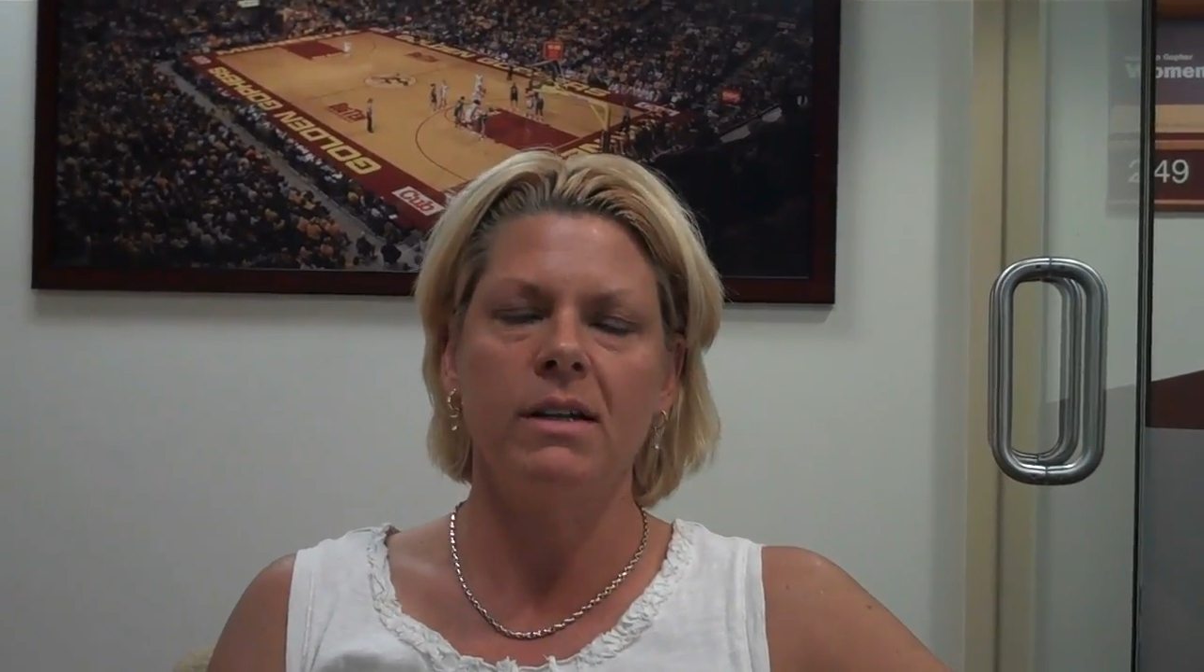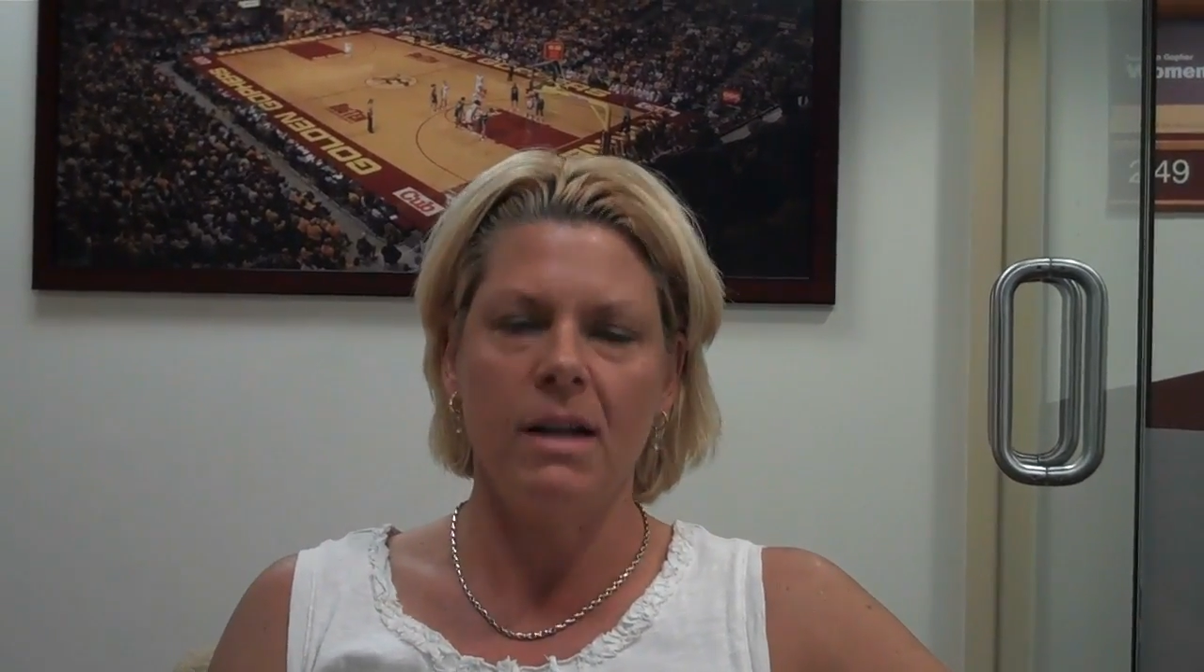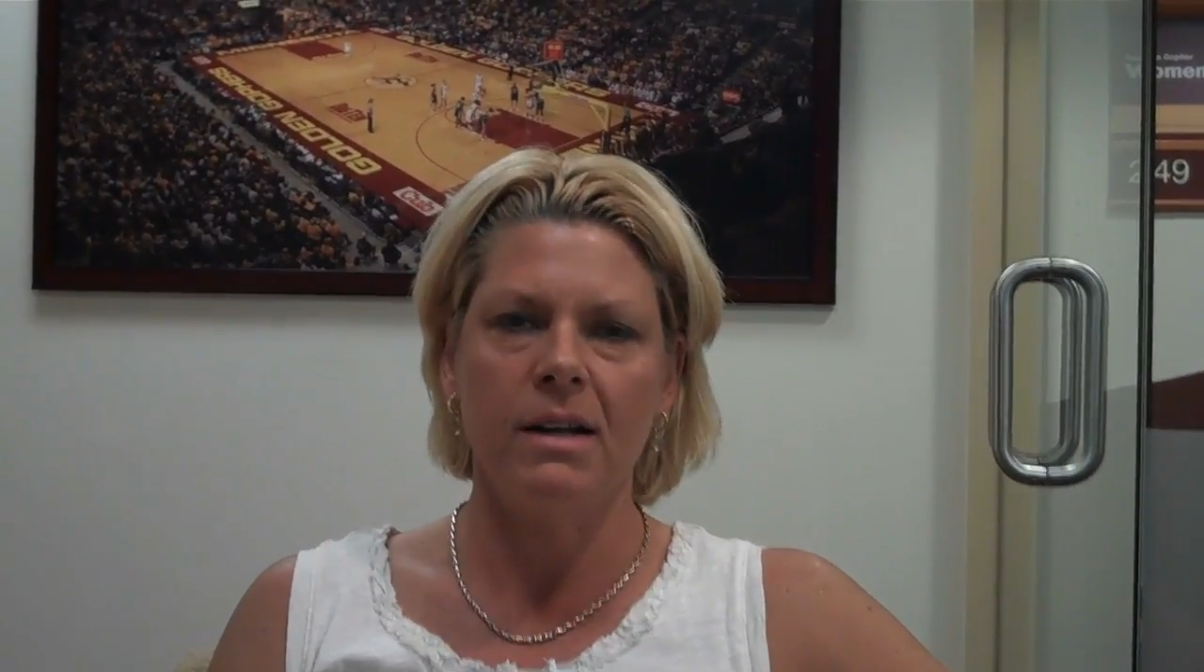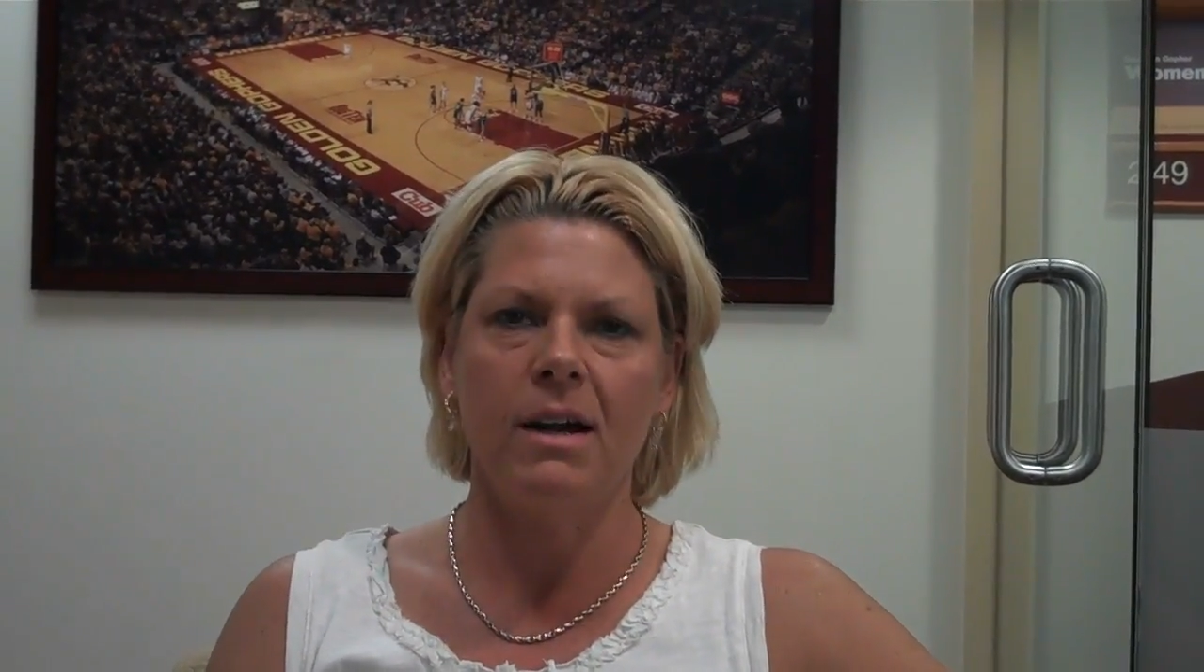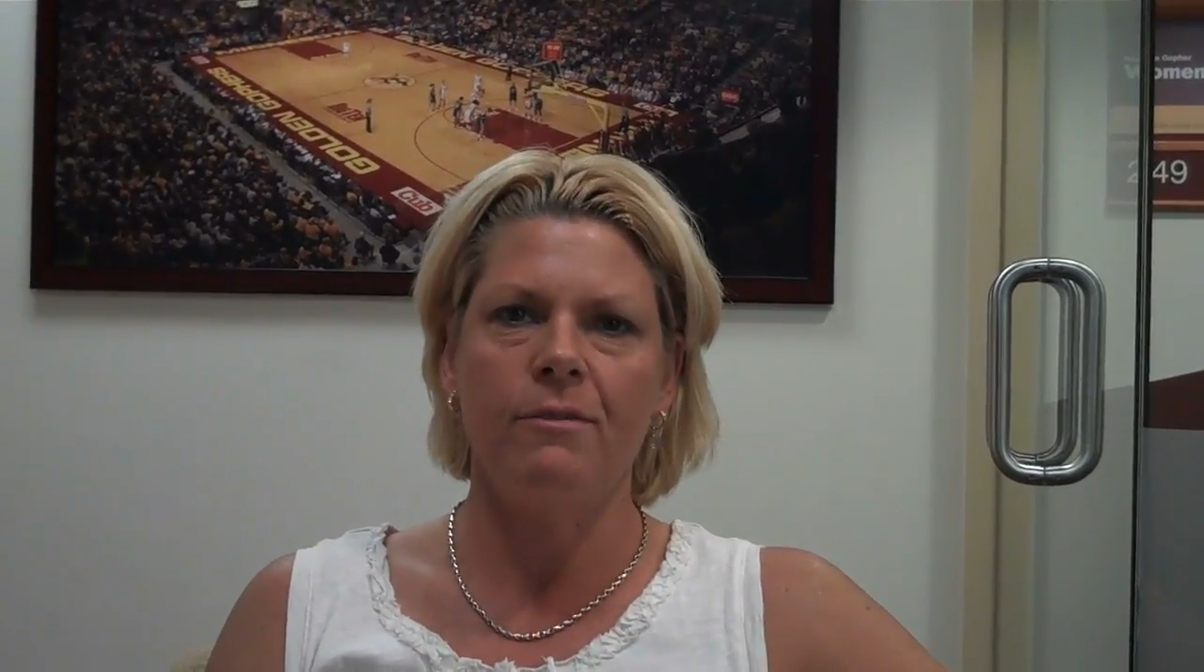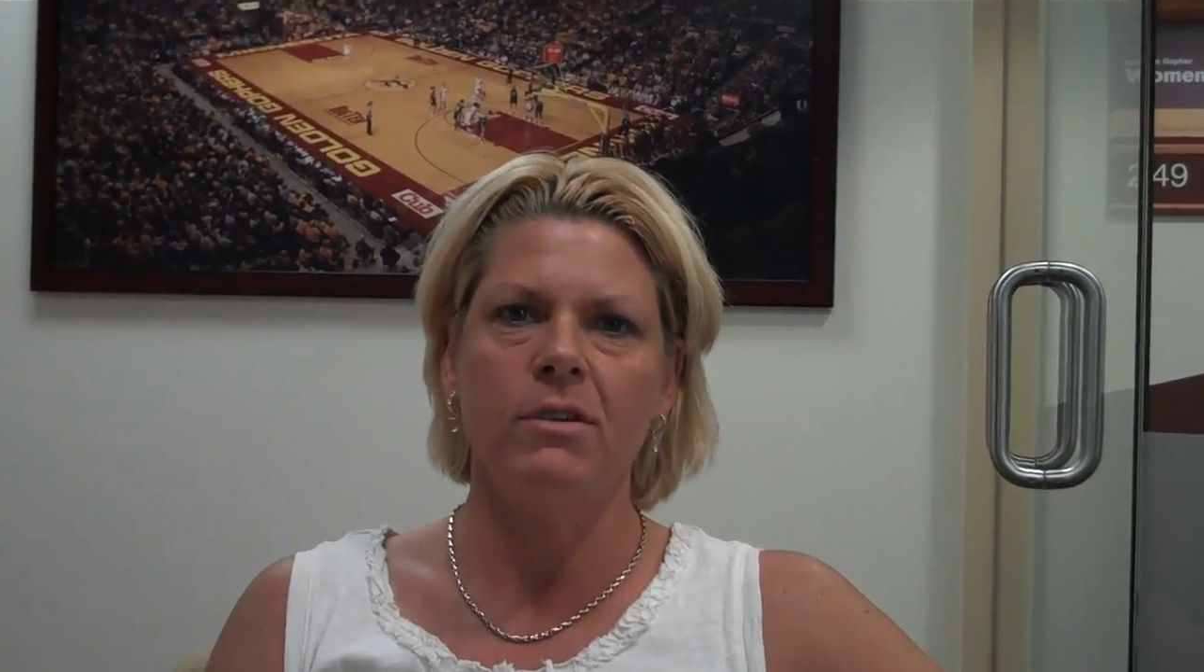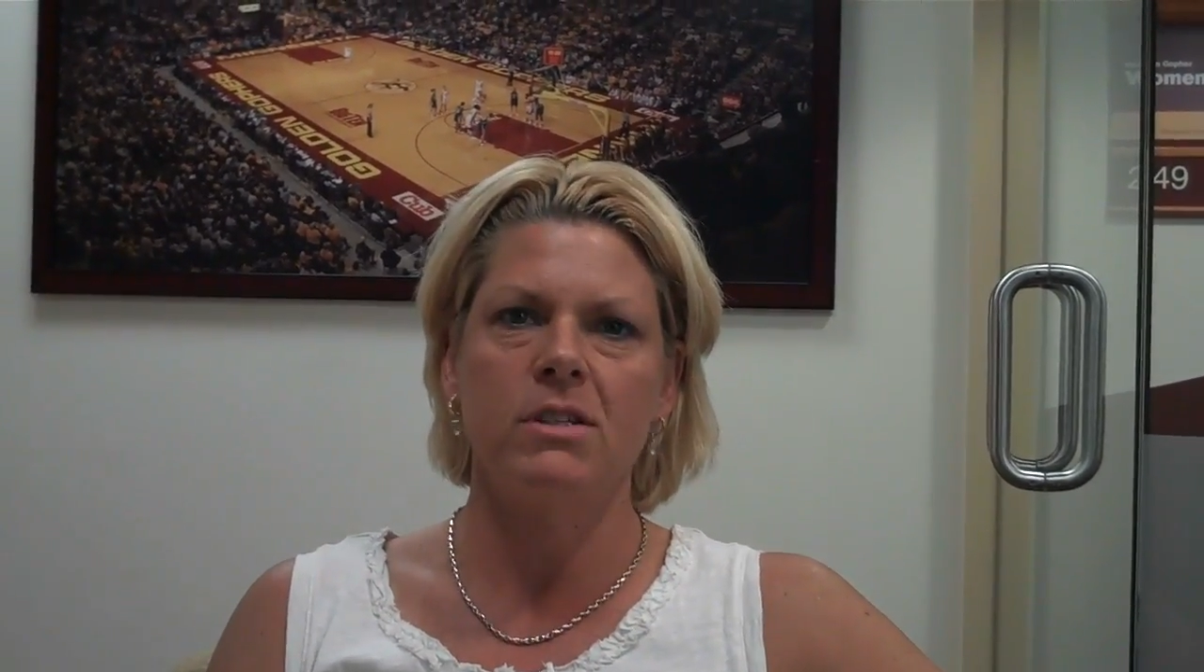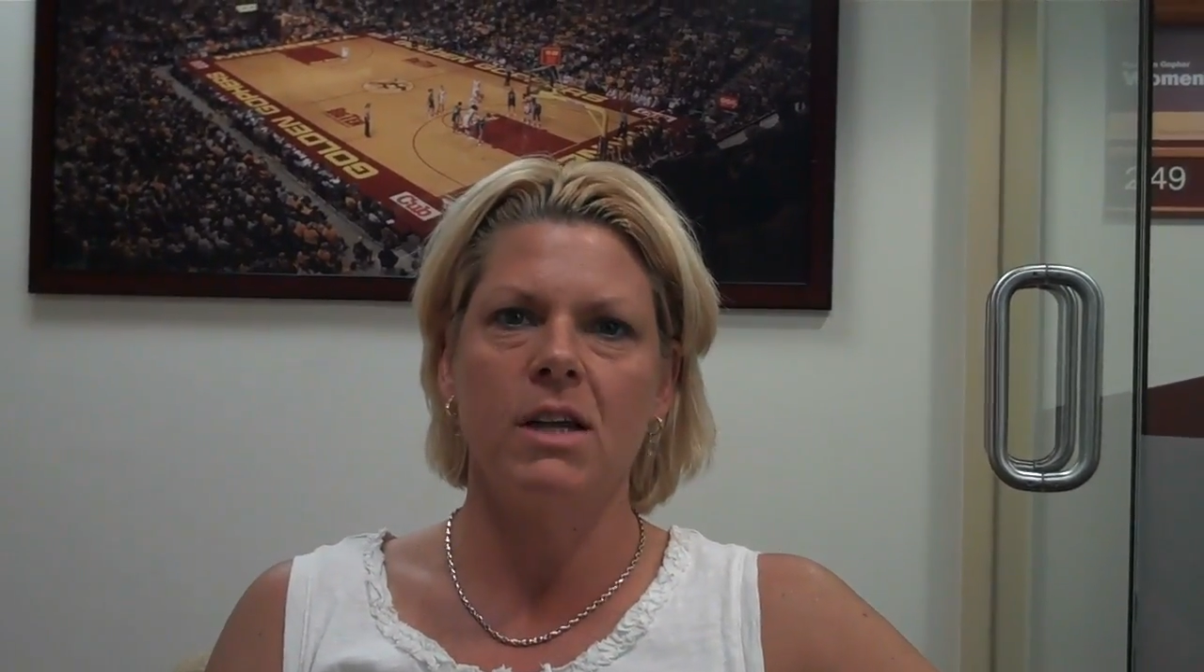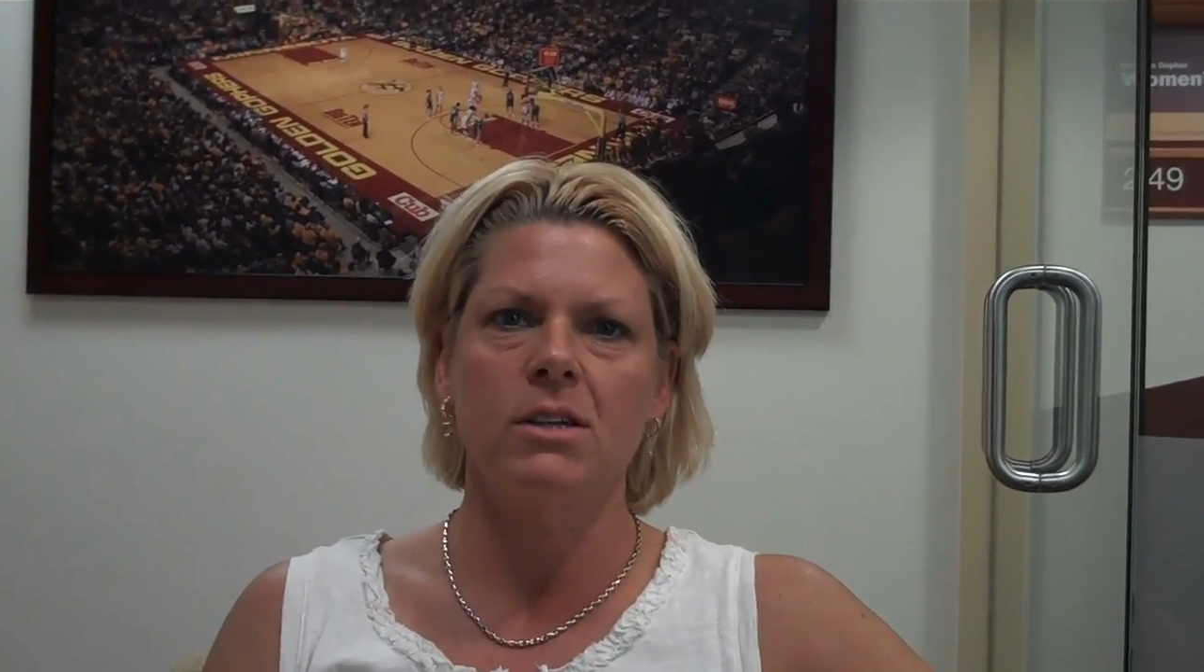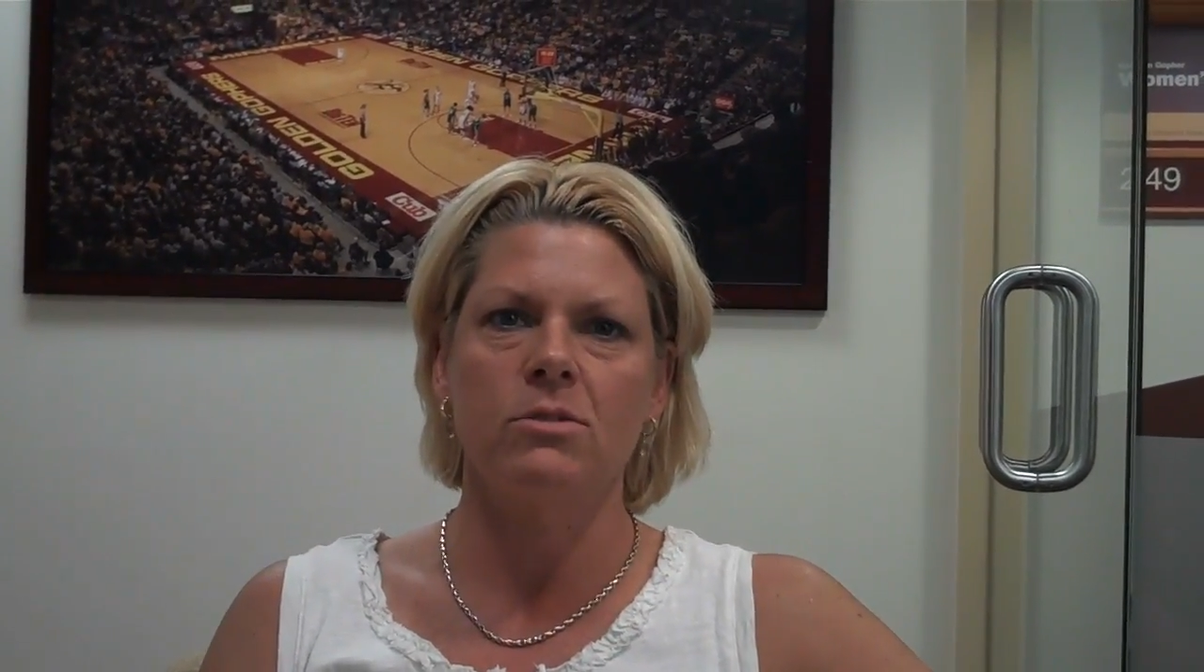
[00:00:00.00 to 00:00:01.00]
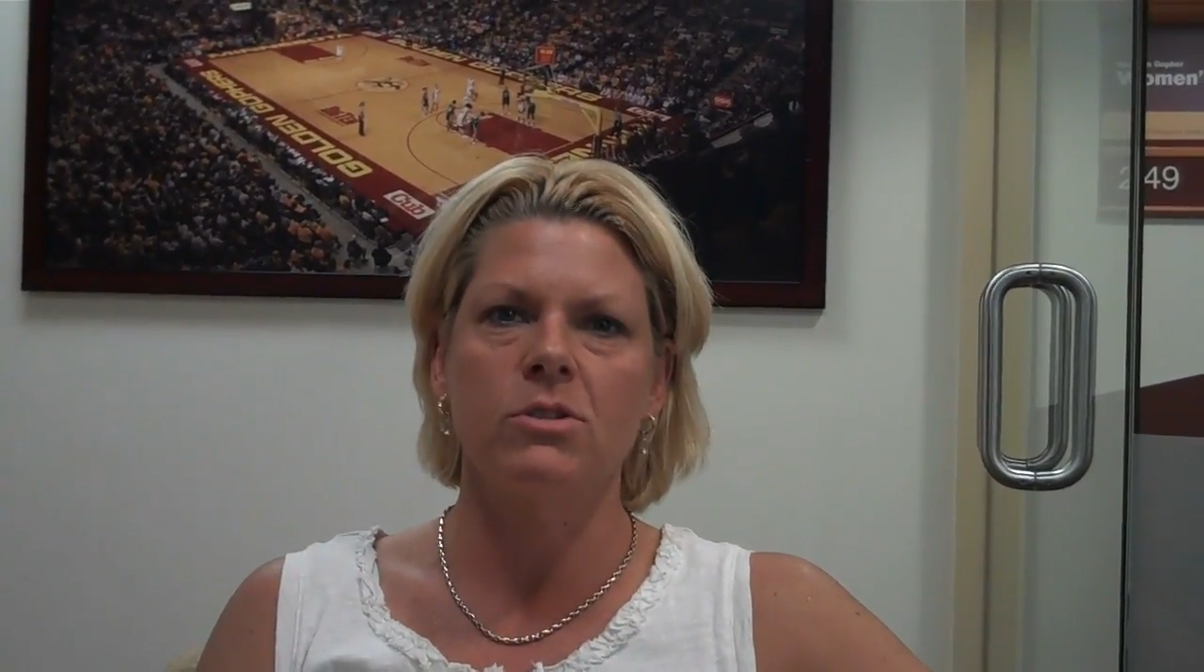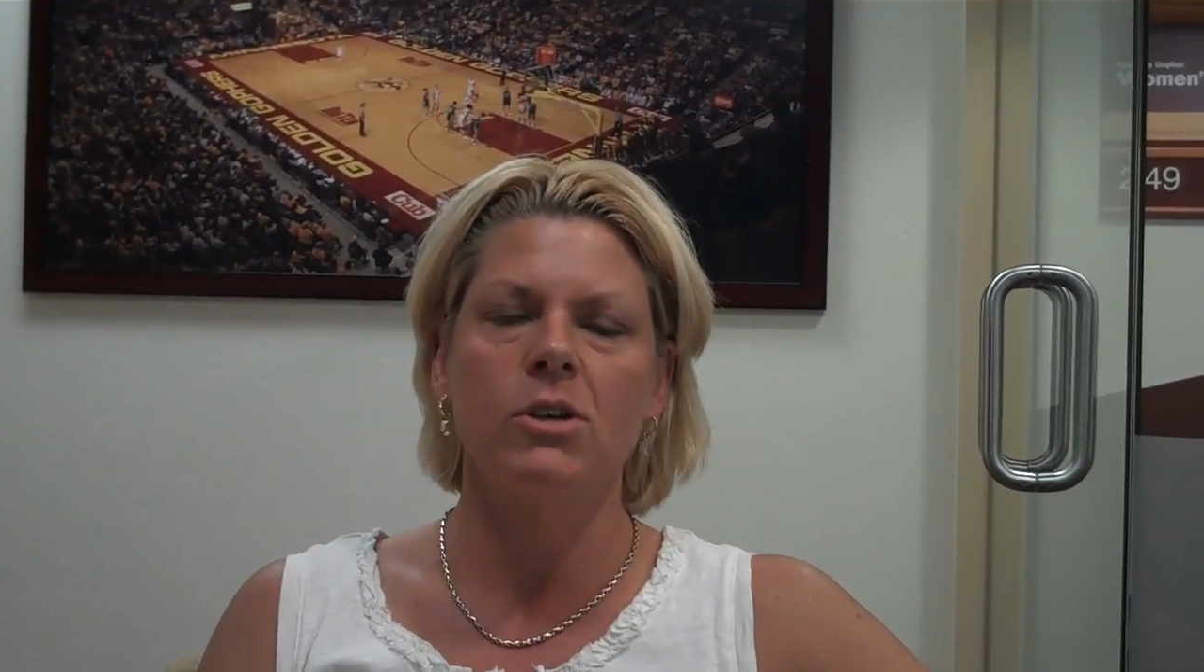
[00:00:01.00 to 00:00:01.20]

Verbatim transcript: non-conference schedule.